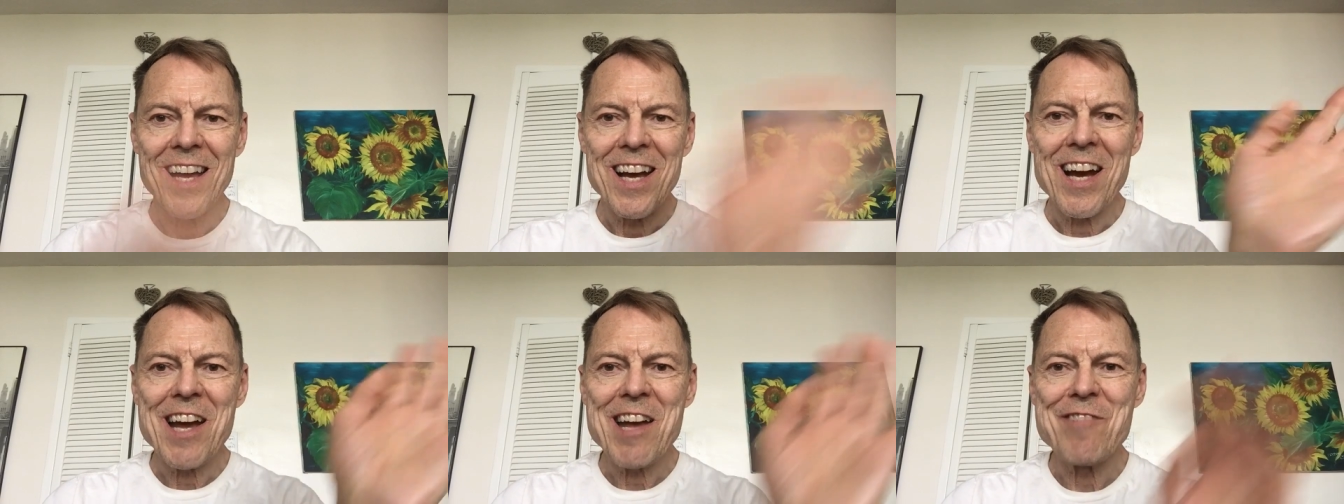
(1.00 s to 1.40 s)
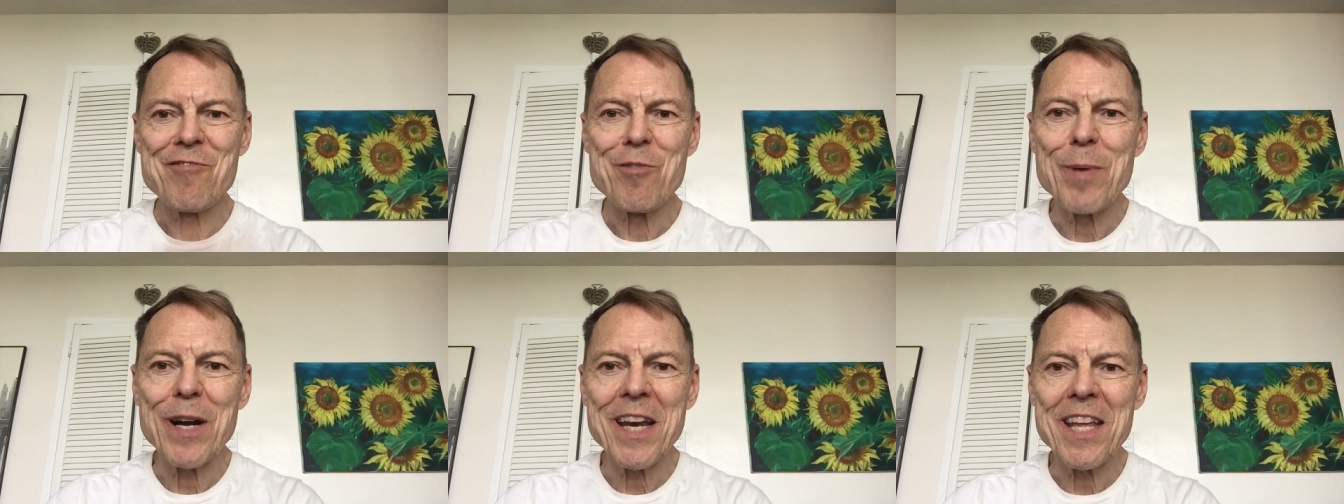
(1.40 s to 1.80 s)
Hi
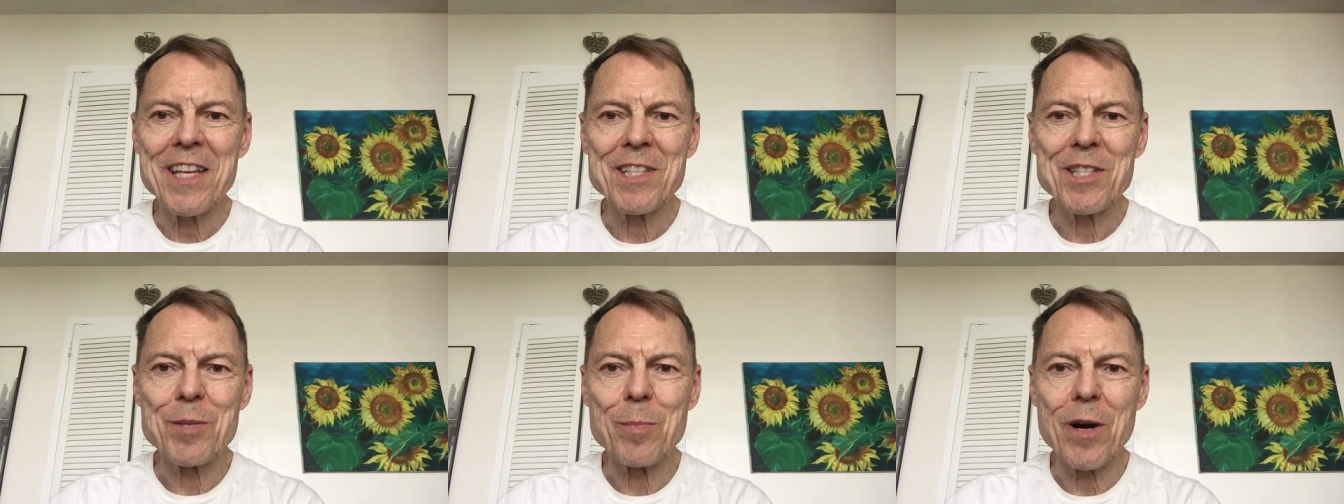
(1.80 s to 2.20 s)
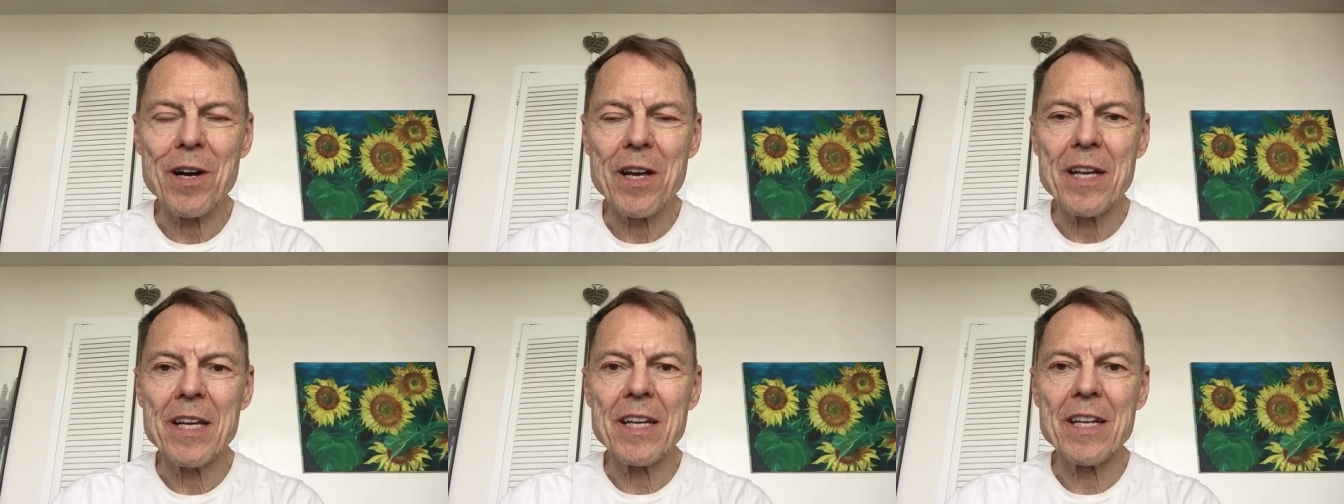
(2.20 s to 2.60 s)
everybody, it's
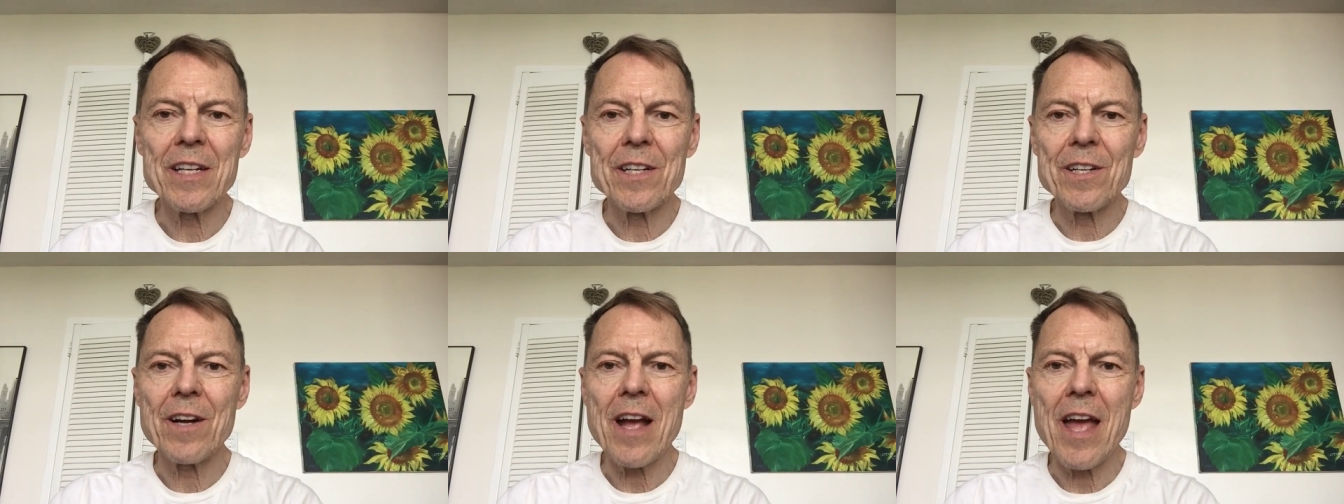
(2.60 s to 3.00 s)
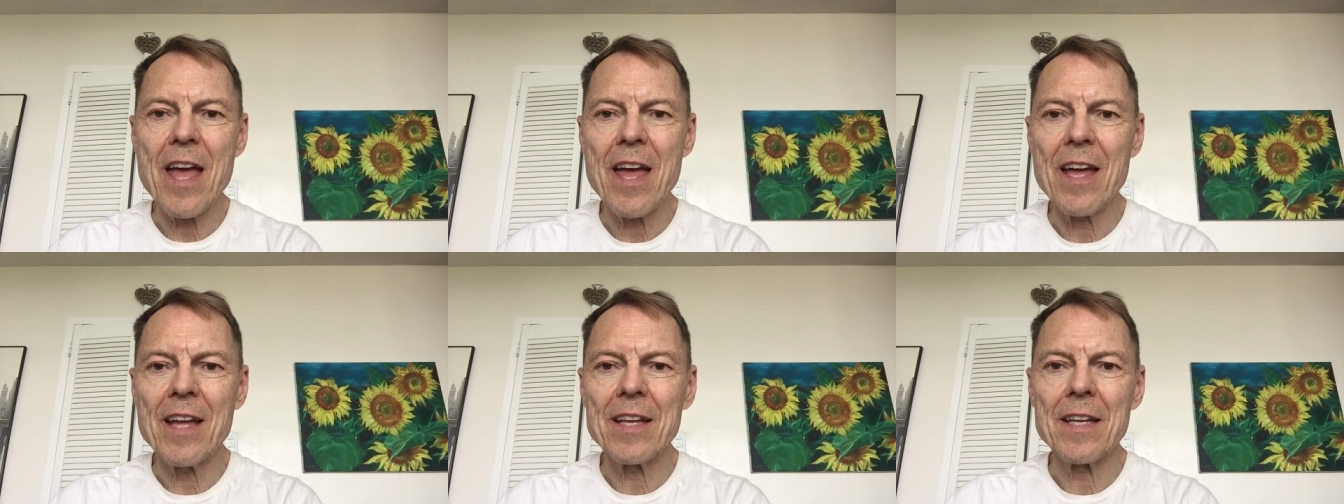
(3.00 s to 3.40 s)
Mark here,
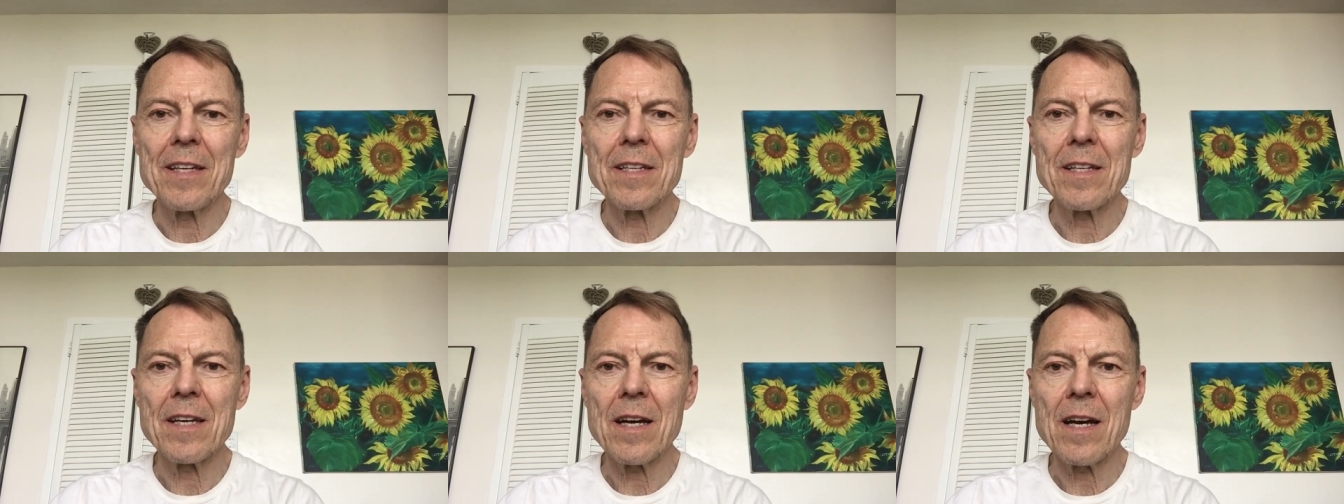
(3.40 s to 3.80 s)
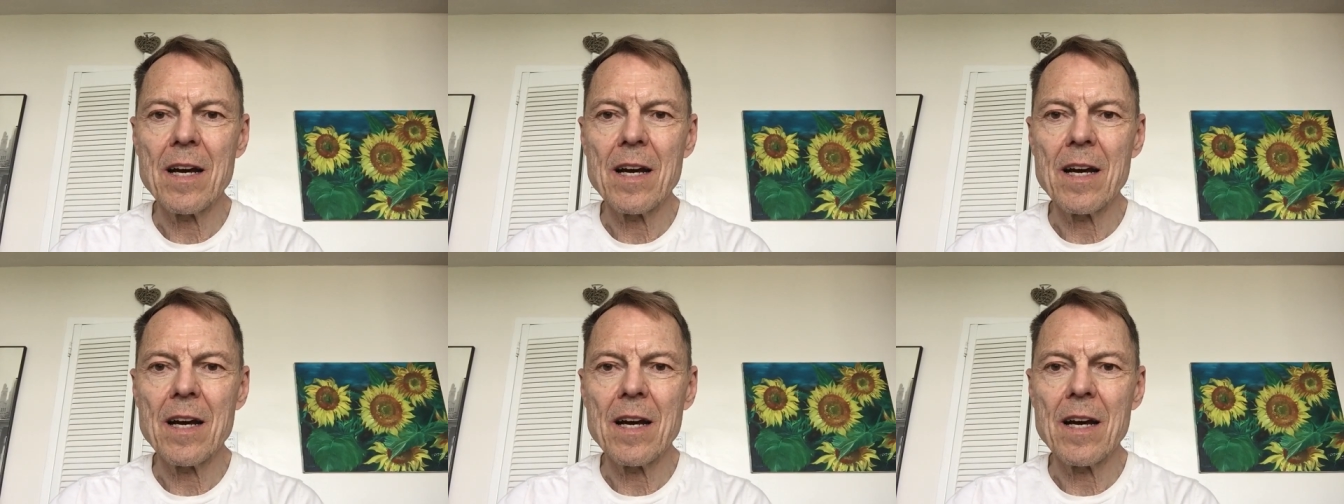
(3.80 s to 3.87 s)
and